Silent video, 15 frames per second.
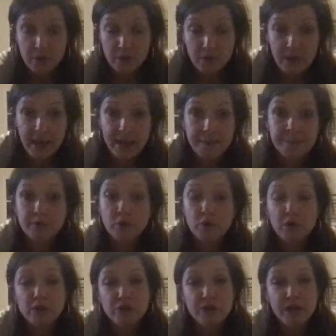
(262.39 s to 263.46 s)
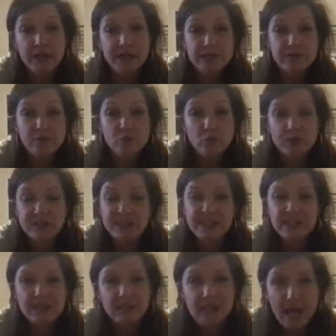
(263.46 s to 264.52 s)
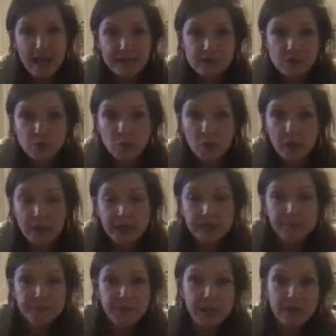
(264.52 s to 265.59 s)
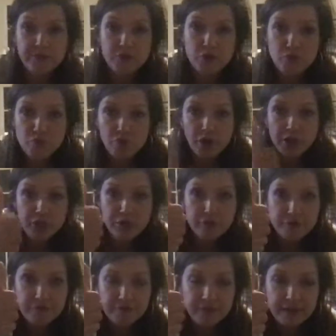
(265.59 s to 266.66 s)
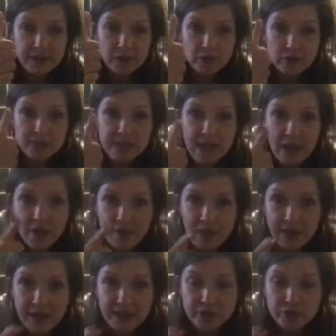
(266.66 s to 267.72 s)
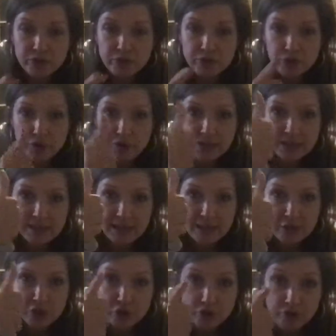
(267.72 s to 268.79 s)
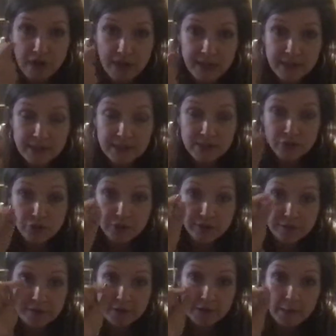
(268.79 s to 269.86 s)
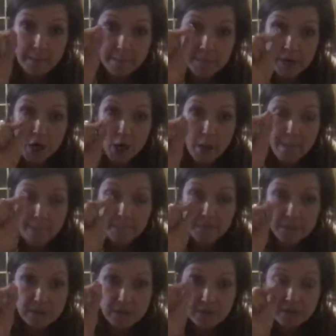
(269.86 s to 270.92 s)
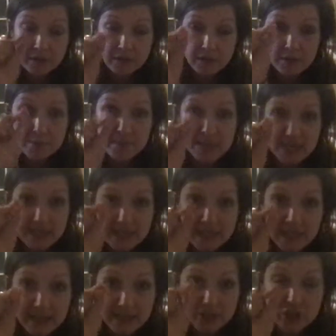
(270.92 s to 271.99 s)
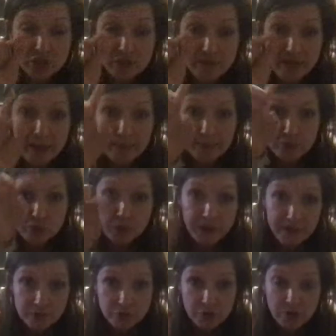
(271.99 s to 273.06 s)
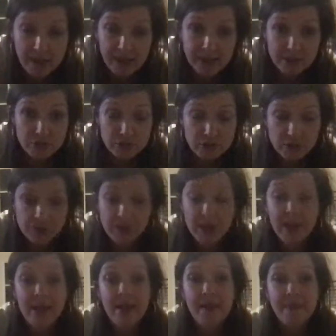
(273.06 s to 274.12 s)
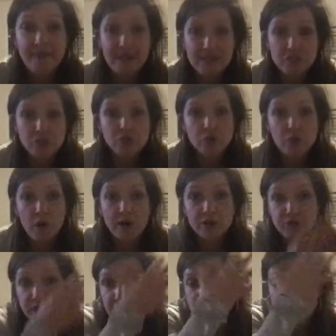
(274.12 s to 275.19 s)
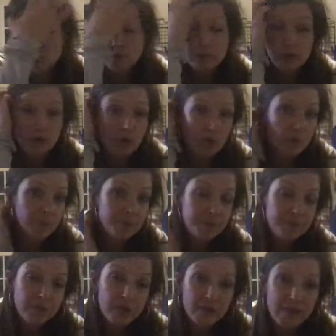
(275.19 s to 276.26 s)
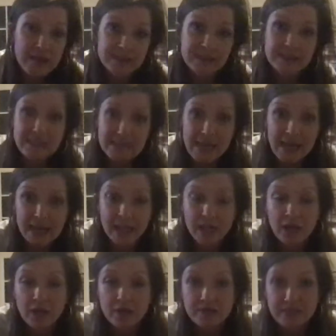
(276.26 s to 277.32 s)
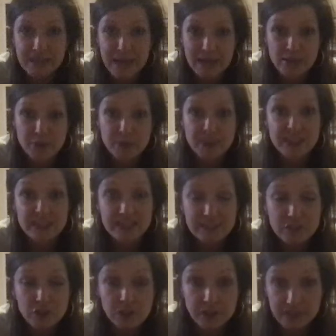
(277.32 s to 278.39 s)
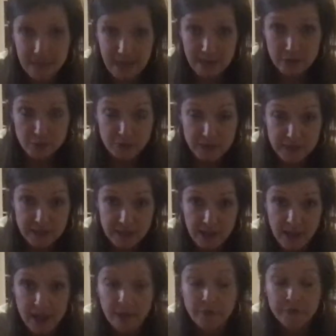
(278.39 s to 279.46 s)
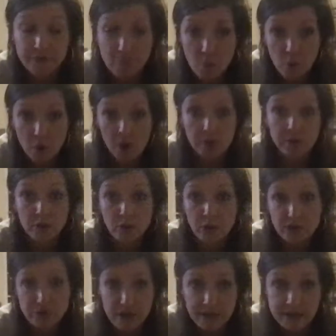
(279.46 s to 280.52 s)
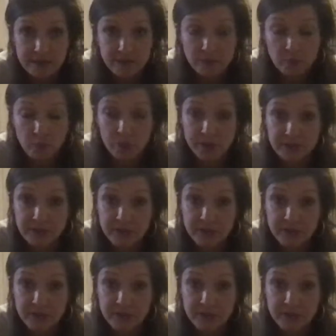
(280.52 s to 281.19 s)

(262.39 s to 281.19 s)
Okay, quadratus femoris, he's the last one. And if you run your finger down that intertrochanteric crest, you're going to feel a bump in the midsection of that between the trochanters. That's your quadrate tubercle. That's the site of attachment, the distal attachment site for the quadratus femoris.